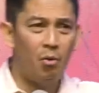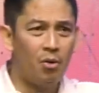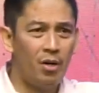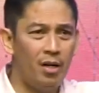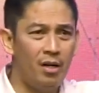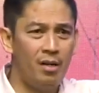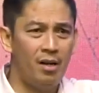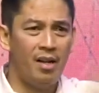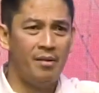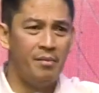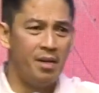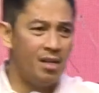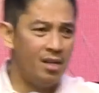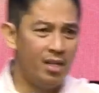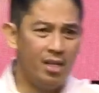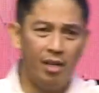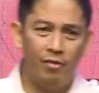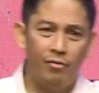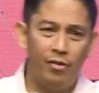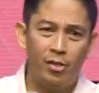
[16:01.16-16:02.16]
glory, I'm
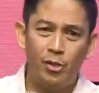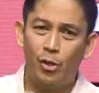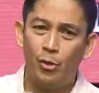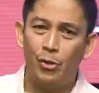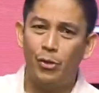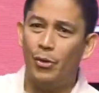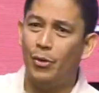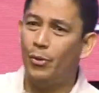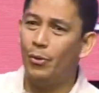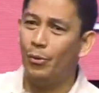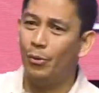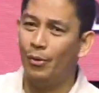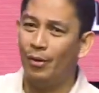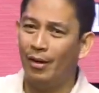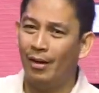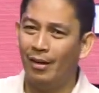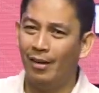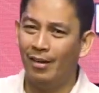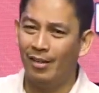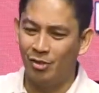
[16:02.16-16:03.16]
going to give it to
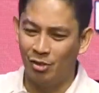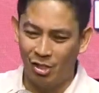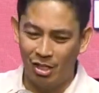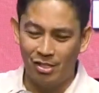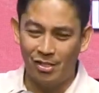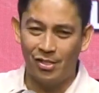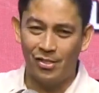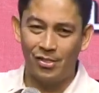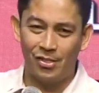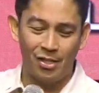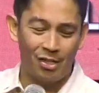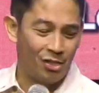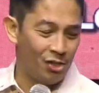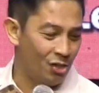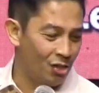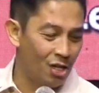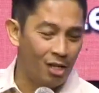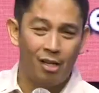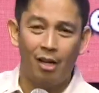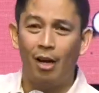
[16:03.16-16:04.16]
you. Jesus
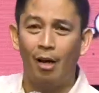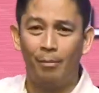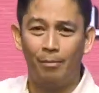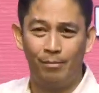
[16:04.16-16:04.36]
says, shut